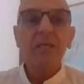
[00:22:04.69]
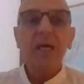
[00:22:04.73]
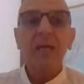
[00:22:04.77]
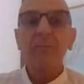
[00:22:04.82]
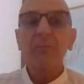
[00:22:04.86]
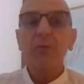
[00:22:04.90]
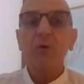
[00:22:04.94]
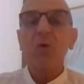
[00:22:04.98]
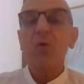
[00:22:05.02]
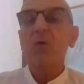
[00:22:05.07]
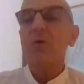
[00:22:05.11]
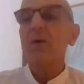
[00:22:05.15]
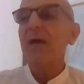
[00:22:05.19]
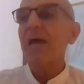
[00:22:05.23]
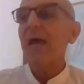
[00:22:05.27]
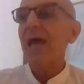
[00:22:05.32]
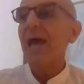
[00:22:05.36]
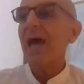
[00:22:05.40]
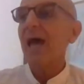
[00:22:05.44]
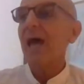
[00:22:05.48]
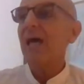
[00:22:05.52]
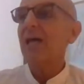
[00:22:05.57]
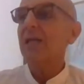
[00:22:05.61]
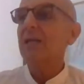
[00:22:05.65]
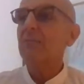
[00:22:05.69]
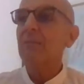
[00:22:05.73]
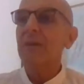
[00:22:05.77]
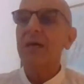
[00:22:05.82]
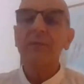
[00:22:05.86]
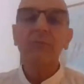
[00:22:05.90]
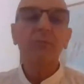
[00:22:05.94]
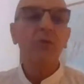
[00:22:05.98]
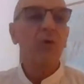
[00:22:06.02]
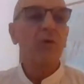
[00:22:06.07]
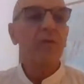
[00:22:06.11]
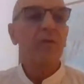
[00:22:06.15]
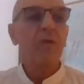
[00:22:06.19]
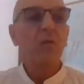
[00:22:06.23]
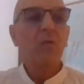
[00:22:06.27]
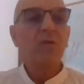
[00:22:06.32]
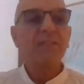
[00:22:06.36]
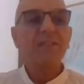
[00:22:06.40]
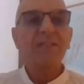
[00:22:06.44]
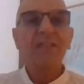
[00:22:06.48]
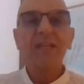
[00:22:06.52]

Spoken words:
I broke a hand, my brother was